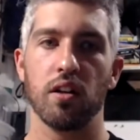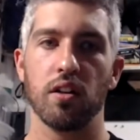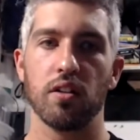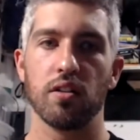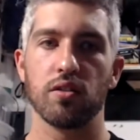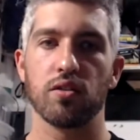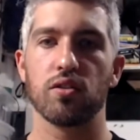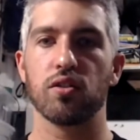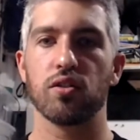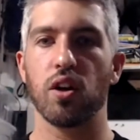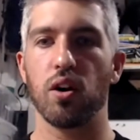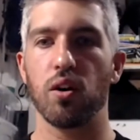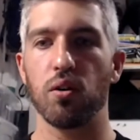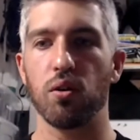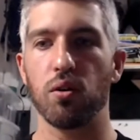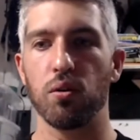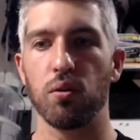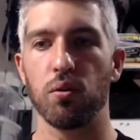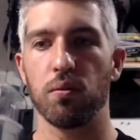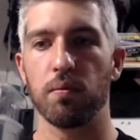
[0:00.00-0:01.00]

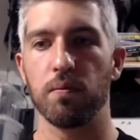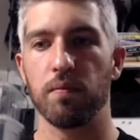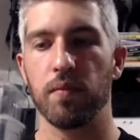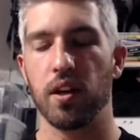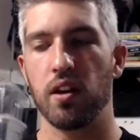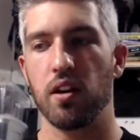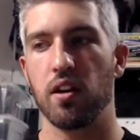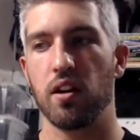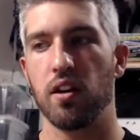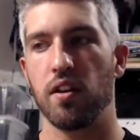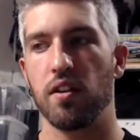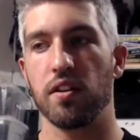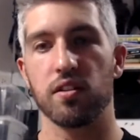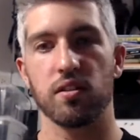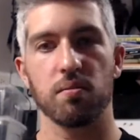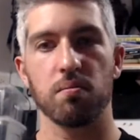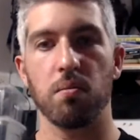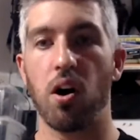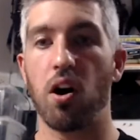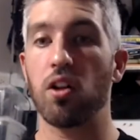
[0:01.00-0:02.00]
So the
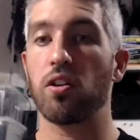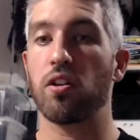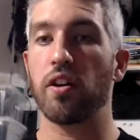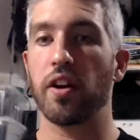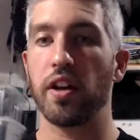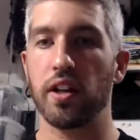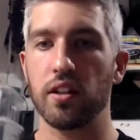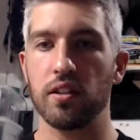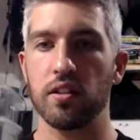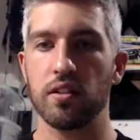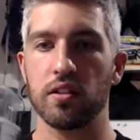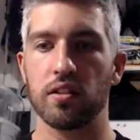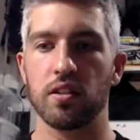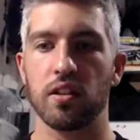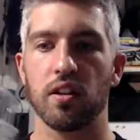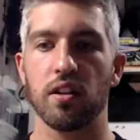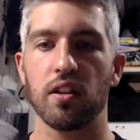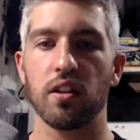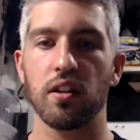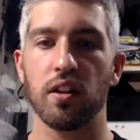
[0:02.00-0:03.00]
smaller it is,
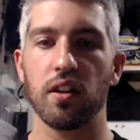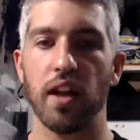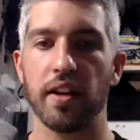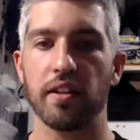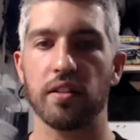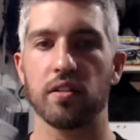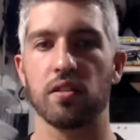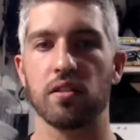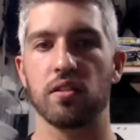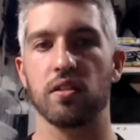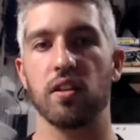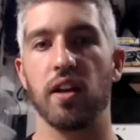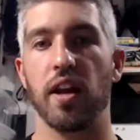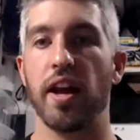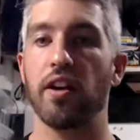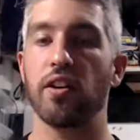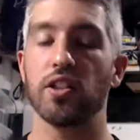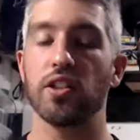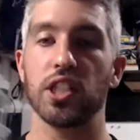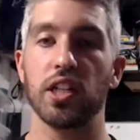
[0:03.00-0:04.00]
the less
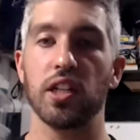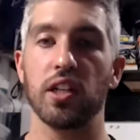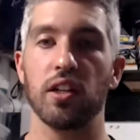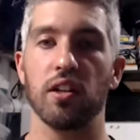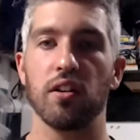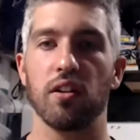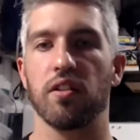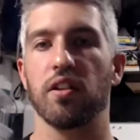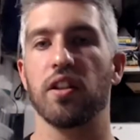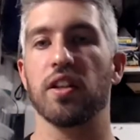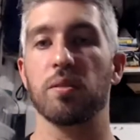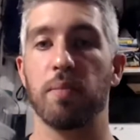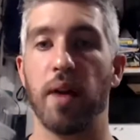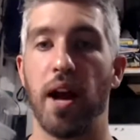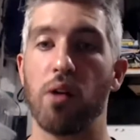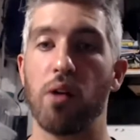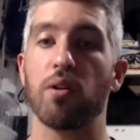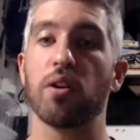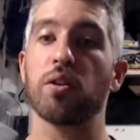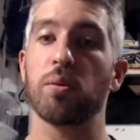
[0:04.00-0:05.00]
energy, the less
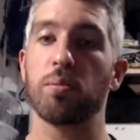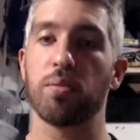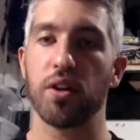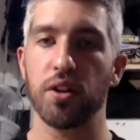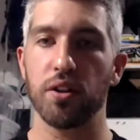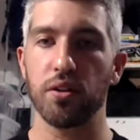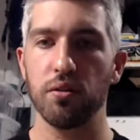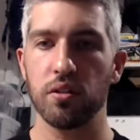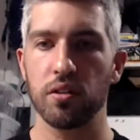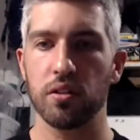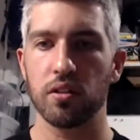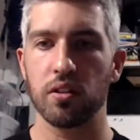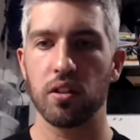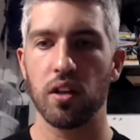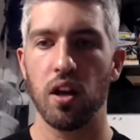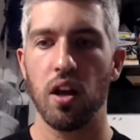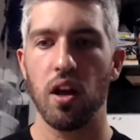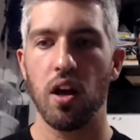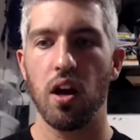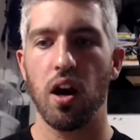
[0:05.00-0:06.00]
power it'll produce.
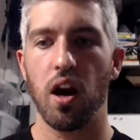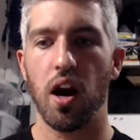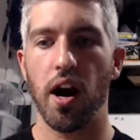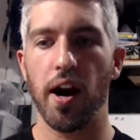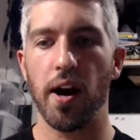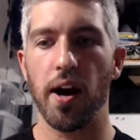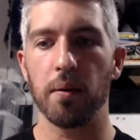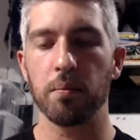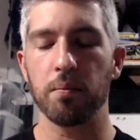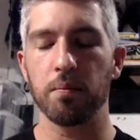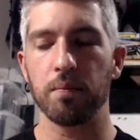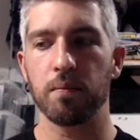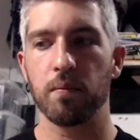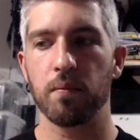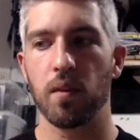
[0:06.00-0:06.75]
Um,